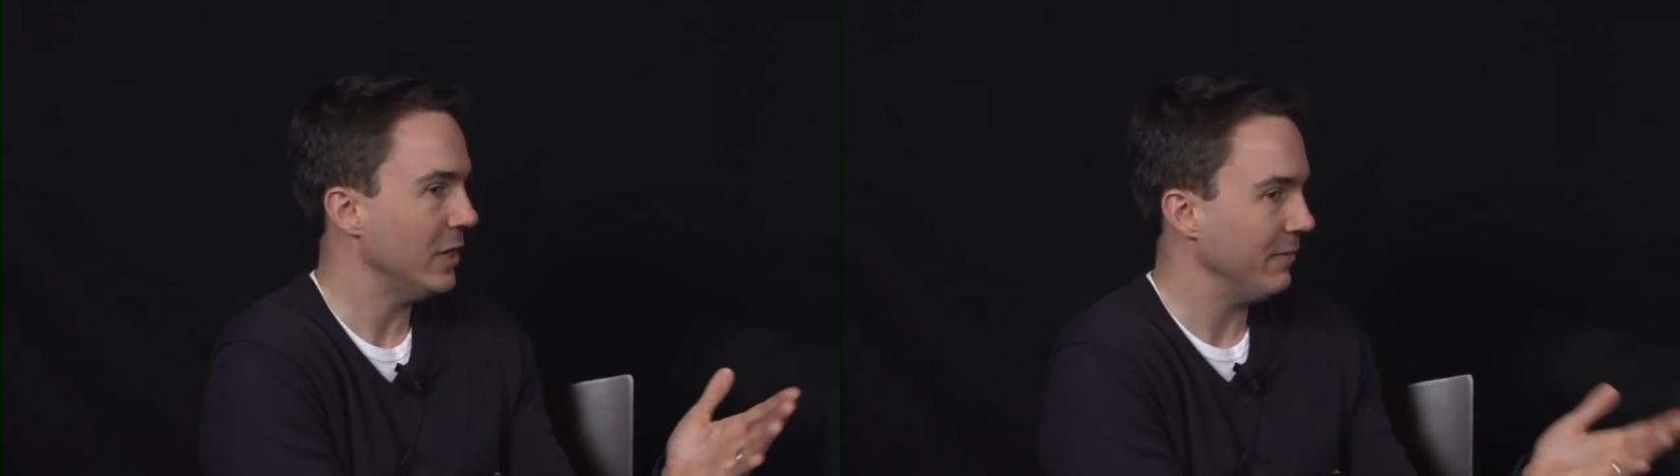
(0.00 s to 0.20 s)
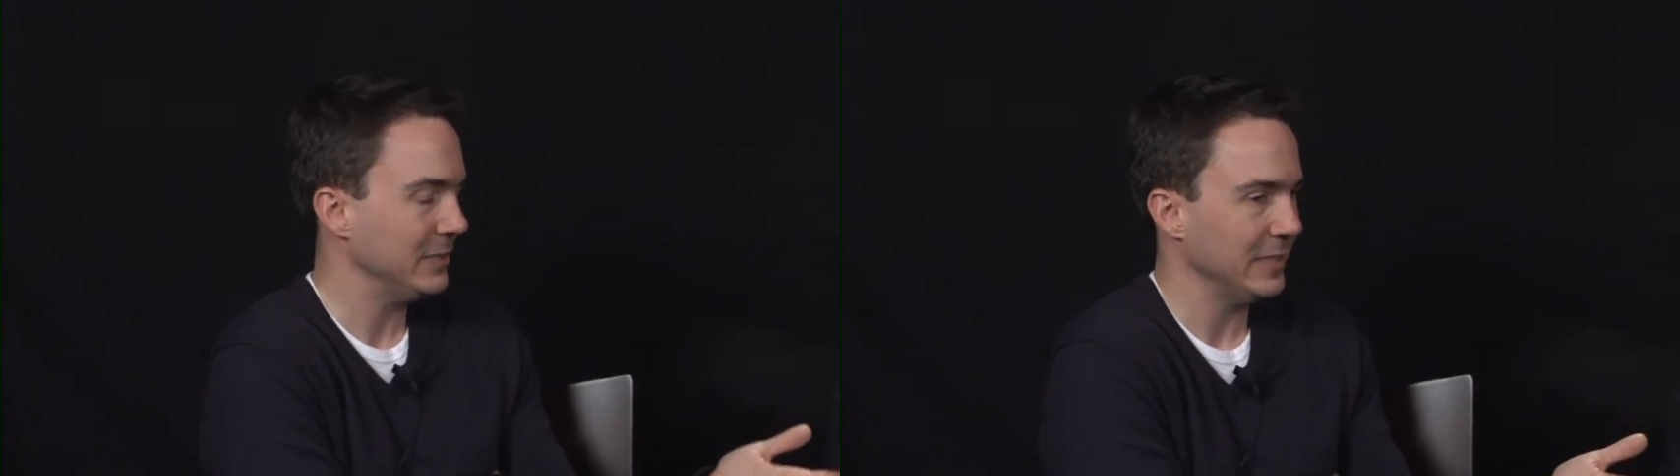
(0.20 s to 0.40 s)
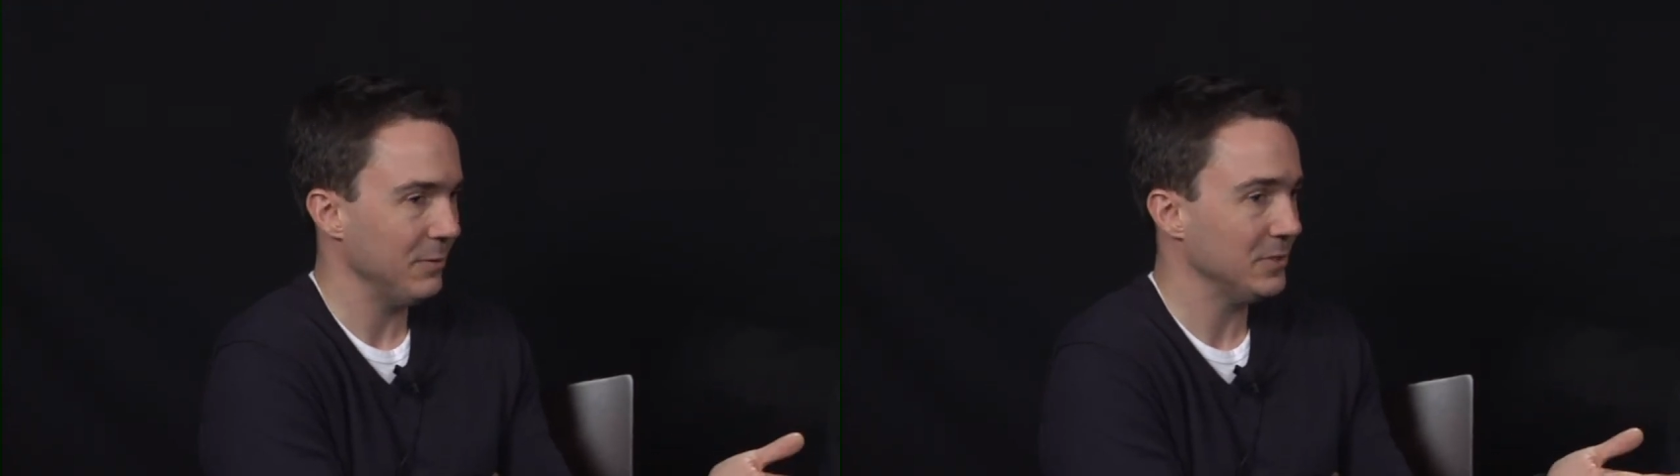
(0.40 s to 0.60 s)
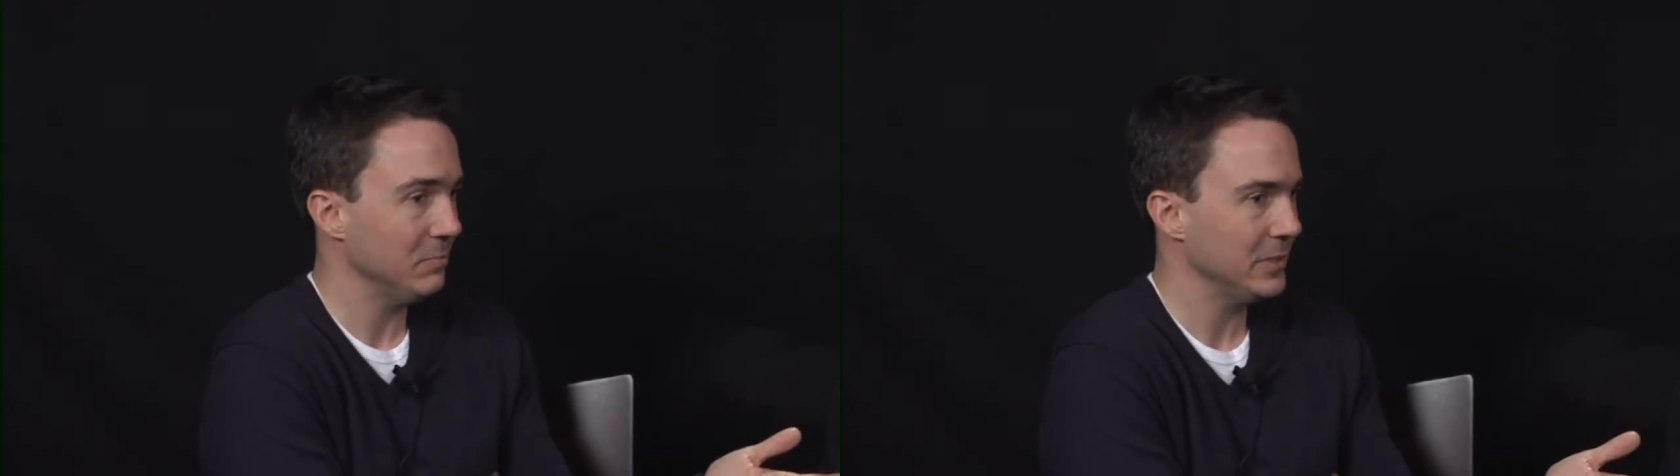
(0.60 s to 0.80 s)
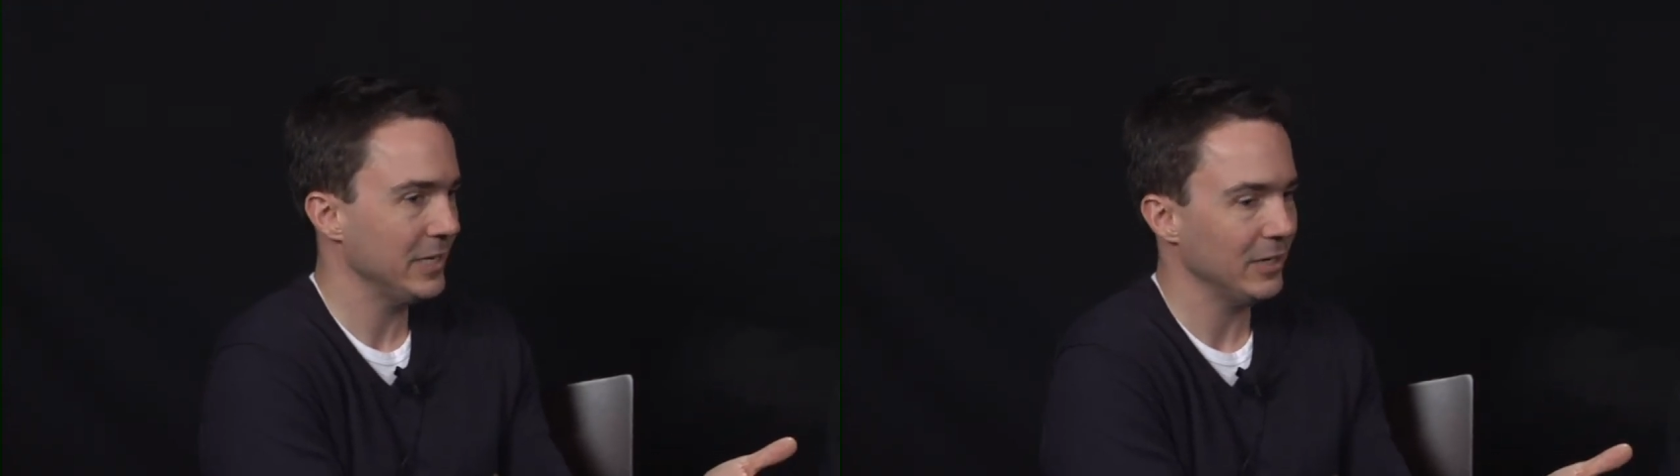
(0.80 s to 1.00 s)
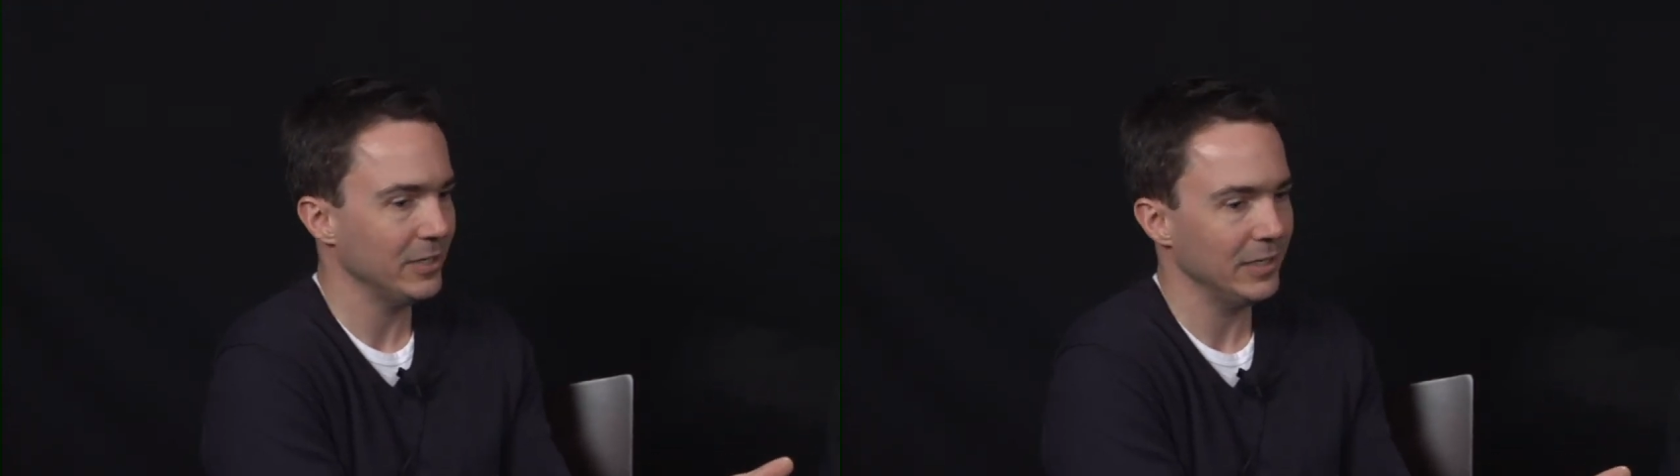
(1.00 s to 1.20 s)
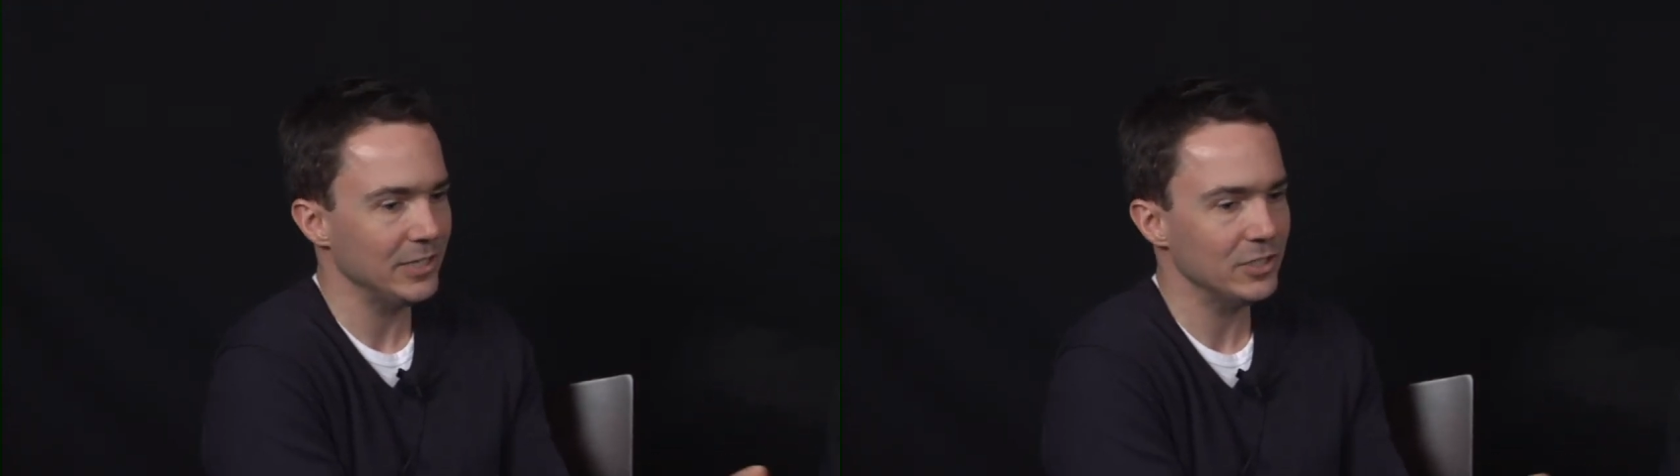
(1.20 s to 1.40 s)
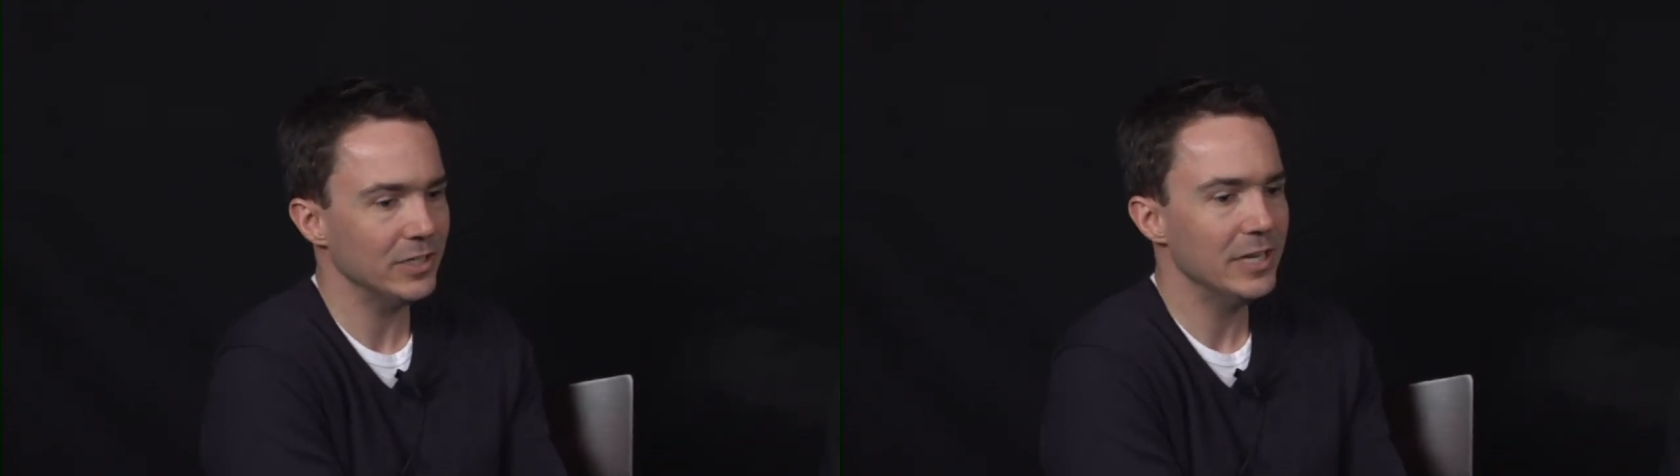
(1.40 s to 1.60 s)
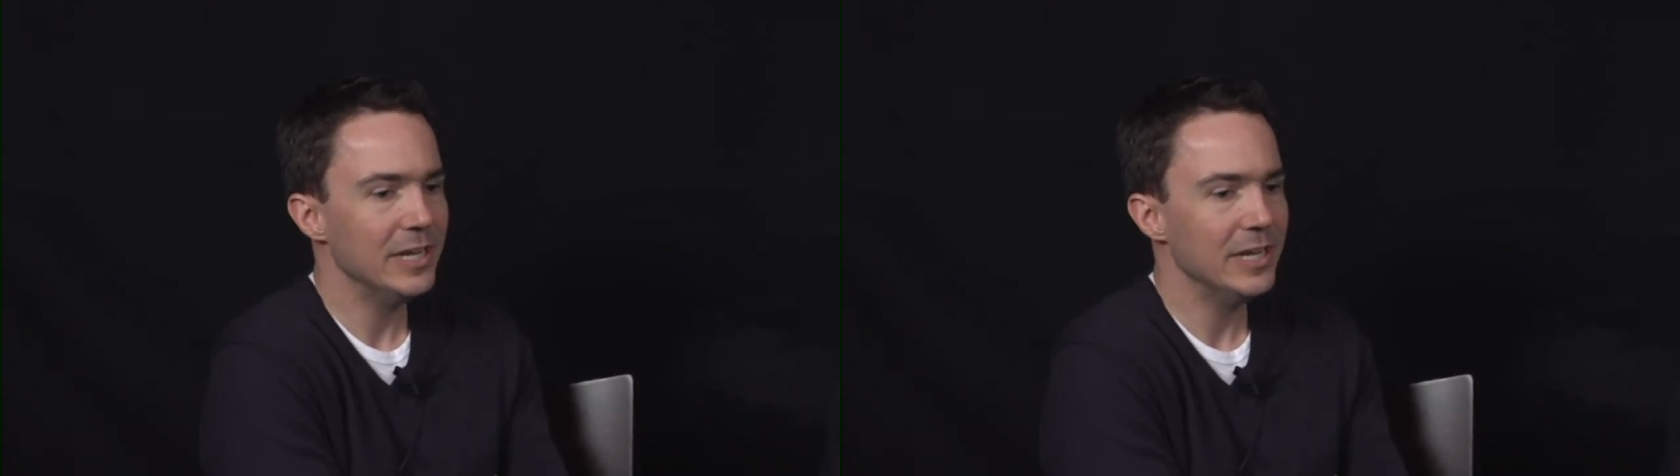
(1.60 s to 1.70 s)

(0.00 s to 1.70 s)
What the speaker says: Obviously, that was a miscalculation.